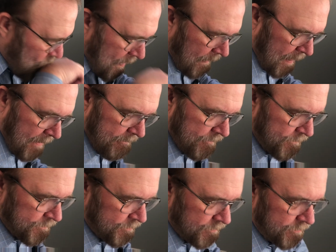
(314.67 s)
so it
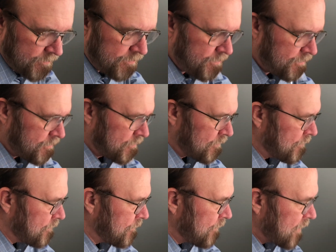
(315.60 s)
goes in and out.
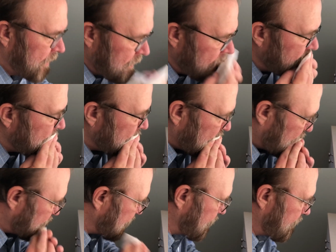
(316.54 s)
You can push it in
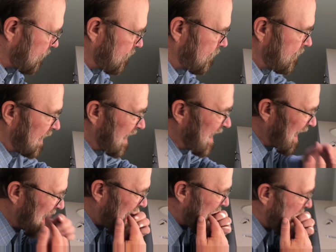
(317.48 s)
on the sides. You can
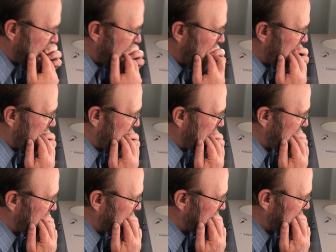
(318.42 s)
bring it out on the
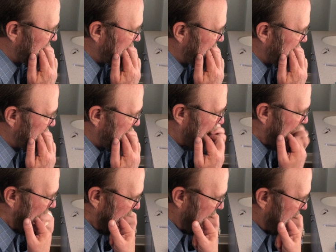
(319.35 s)
sides to get the
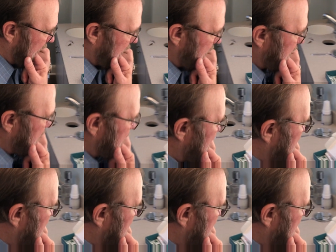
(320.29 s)
bite to line up.